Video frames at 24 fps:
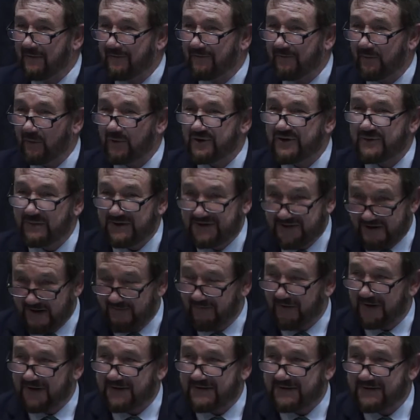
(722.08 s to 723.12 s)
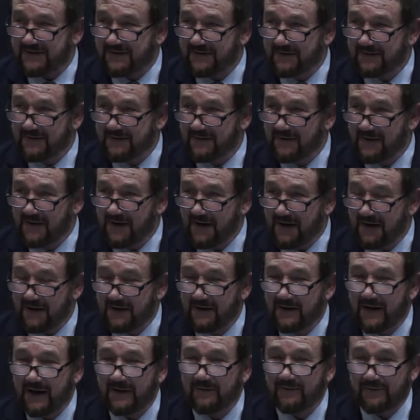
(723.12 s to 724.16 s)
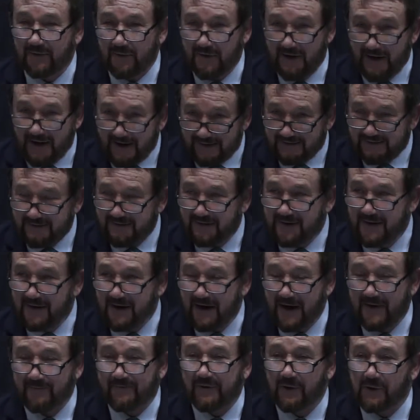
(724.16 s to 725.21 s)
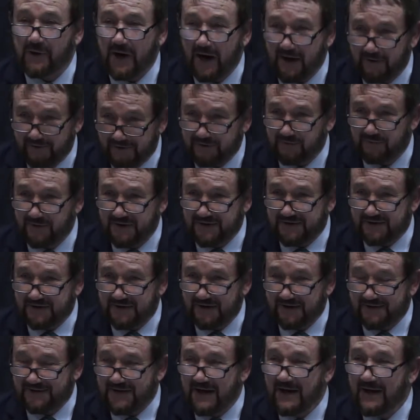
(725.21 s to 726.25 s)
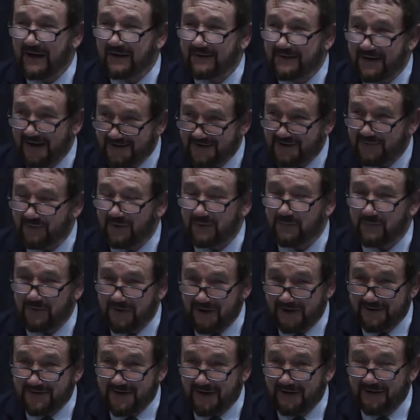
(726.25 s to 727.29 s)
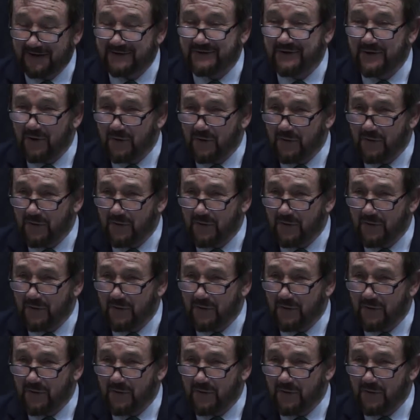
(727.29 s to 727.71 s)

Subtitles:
for specifics, for health and for characteristics. That's what breeds, and it's